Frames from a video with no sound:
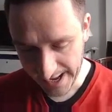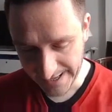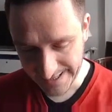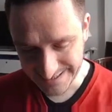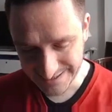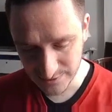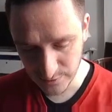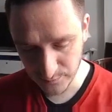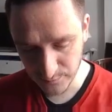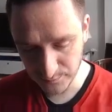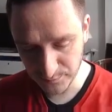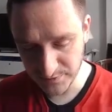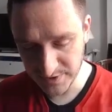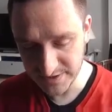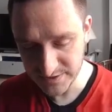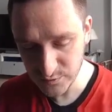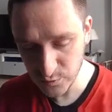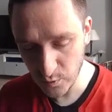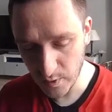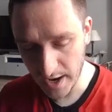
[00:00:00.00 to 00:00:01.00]
So
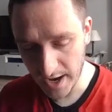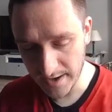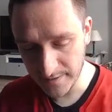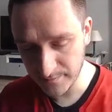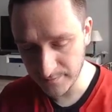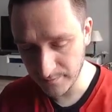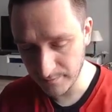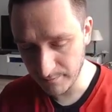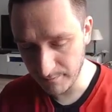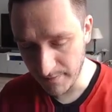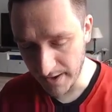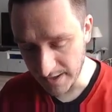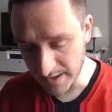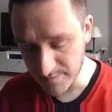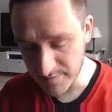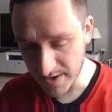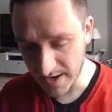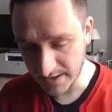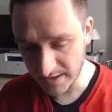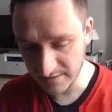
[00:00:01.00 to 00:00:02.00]
this way,
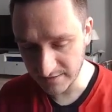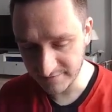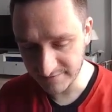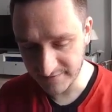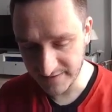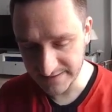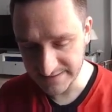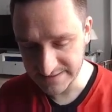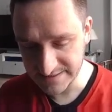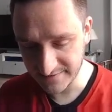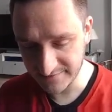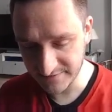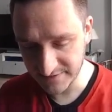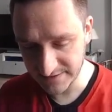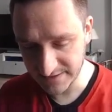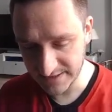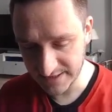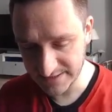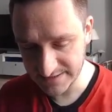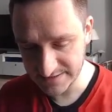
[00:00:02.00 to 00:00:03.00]
maybe I can find something
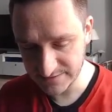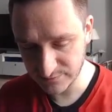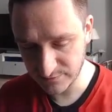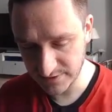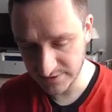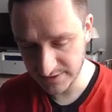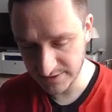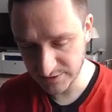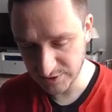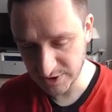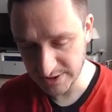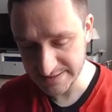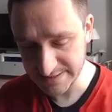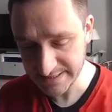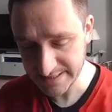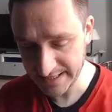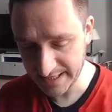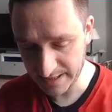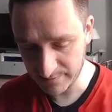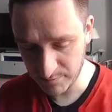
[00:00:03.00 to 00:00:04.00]
that is really
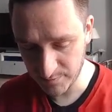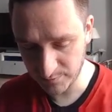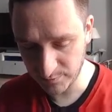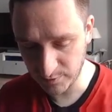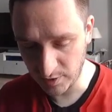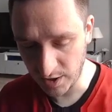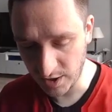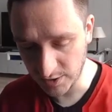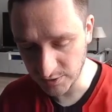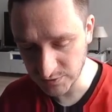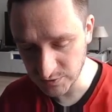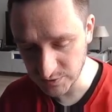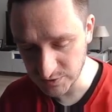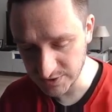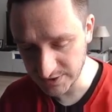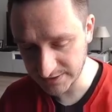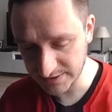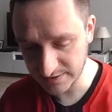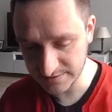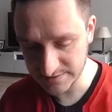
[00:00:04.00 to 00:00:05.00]
interesting and people are
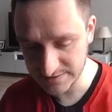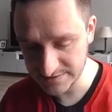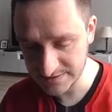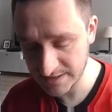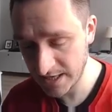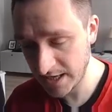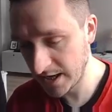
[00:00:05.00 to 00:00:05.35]
using that is